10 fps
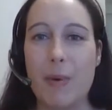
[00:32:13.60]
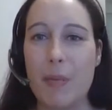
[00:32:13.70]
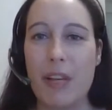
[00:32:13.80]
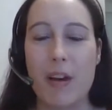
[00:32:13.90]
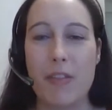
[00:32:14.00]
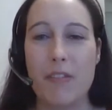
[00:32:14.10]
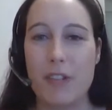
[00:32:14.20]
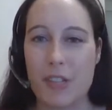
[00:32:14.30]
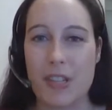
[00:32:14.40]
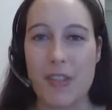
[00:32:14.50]
public health
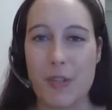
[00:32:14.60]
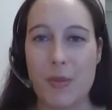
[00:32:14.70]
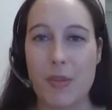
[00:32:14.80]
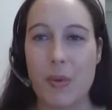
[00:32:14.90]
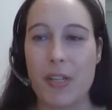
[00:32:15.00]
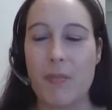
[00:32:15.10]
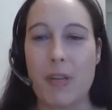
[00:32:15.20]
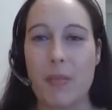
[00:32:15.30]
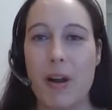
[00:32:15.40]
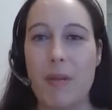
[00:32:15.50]
officials that this was going to be
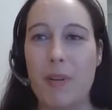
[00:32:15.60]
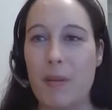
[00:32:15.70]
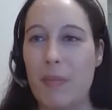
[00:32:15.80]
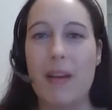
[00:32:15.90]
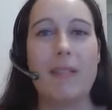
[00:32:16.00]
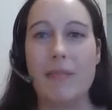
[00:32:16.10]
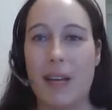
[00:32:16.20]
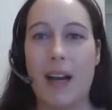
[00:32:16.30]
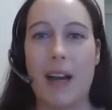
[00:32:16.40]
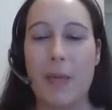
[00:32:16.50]
a problem,
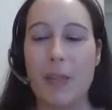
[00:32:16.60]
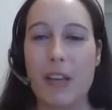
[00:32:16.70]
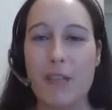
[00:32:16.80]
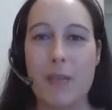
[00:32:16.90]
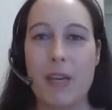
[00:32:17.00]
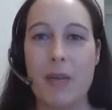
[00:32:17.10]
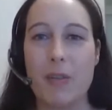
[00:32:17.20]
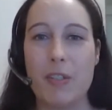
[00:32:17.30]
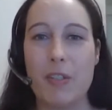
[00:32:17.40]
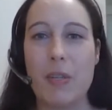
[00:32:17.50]
I would love to be able
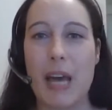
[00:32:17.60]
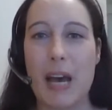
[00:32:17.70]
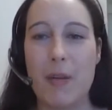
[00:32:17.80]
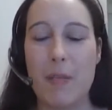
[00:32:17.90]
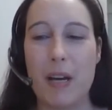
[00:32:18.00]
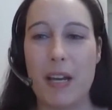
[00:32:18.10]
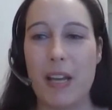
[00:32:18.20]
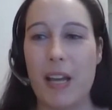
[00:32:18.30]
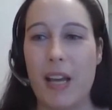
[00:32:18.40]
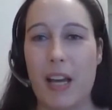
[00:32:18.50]
to do that. But
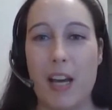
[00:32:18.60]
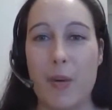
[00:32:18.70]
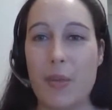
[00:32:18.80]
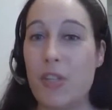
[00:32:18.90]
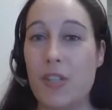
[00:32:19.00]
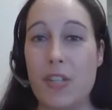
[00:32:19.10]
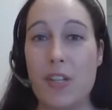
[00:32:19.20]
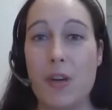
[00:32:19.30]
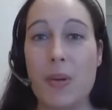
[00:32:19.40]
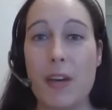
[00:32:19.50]
we just didn't
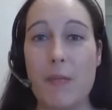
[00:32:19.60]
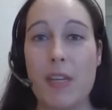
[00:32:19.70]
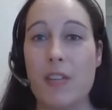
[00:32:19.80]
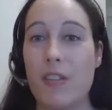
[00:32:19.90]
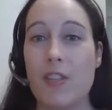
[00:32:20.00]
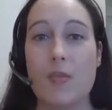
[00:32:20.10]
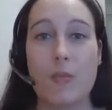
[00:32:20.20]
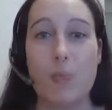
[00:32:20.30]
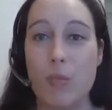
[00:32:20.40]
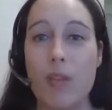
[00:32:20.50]
know yet, because this,
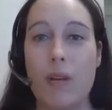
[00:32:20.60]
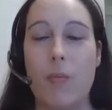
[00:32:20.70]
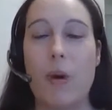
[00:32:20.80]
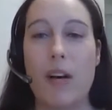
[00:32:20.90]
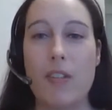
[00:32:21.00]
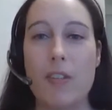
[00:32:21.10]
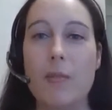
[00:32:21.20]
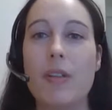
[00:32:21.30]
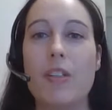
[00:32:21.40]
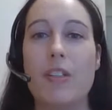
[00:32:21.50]
while
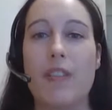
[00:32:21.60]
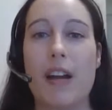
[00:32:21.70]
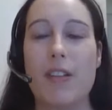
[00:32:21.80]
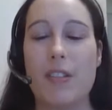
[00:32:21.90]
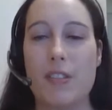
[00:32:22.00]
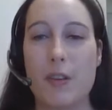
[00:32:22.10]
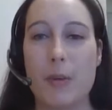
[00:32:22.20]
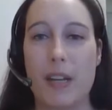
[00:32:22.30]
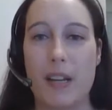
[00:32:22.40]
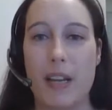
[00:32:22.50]
similar to viruses that we
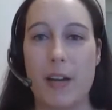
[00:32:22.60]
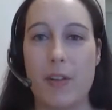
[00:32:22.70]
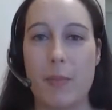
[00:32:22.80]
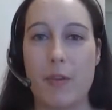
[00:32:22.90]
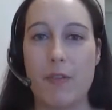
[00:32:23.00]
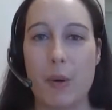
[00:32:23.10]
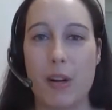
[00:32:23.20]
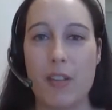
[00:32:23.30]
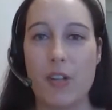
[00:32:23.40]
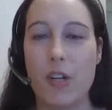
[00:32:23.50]
had encountered before,
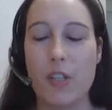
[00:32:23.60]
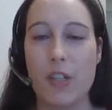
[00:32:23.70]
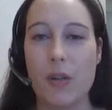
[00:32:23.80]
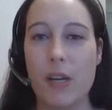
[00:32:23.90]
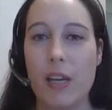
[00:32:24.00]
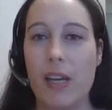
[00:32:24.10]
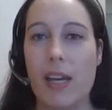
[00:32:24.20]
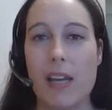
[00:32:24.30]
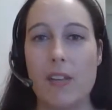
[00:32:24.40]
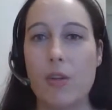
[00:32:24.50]
is also
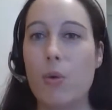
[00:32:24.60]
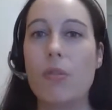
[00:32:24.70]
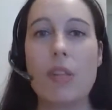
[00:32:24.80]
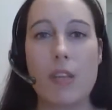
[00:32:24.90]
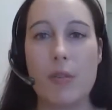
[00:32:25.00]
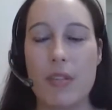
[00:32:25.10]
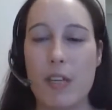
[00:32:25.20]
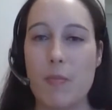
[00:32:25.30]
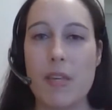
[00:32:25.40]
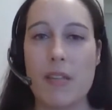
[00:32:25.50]
a totally
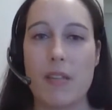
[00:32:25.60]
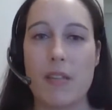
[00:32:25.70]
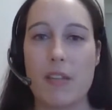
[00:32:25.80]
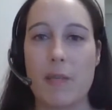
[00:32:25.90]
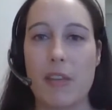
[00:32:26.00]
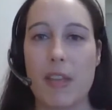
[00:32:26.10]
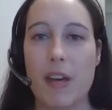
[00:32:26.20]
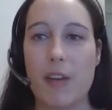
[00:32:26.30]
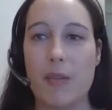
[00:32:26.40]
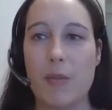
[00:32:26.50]
unique beast and something
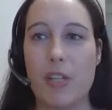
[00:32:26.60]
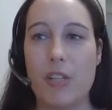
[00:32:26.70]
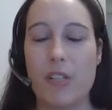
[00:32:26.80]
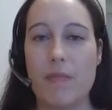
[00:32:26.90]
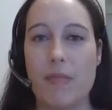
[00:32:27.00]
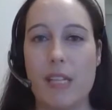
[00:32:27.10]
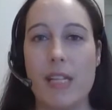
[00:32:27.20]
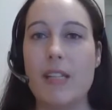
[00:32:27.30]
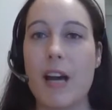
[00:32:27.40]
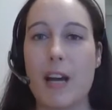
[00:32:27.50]
that we just
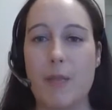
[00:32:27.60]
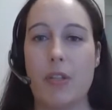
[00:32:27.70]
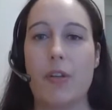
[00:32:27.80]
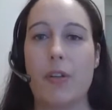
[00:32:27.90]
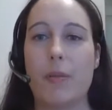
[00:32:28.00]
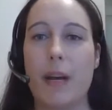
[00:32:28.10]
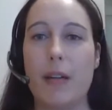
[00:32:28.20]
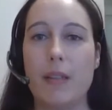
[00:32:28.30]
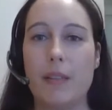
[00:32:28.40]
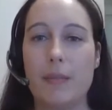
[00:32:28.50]
needed time to learn
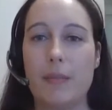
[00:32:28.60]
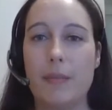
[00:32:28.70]
about.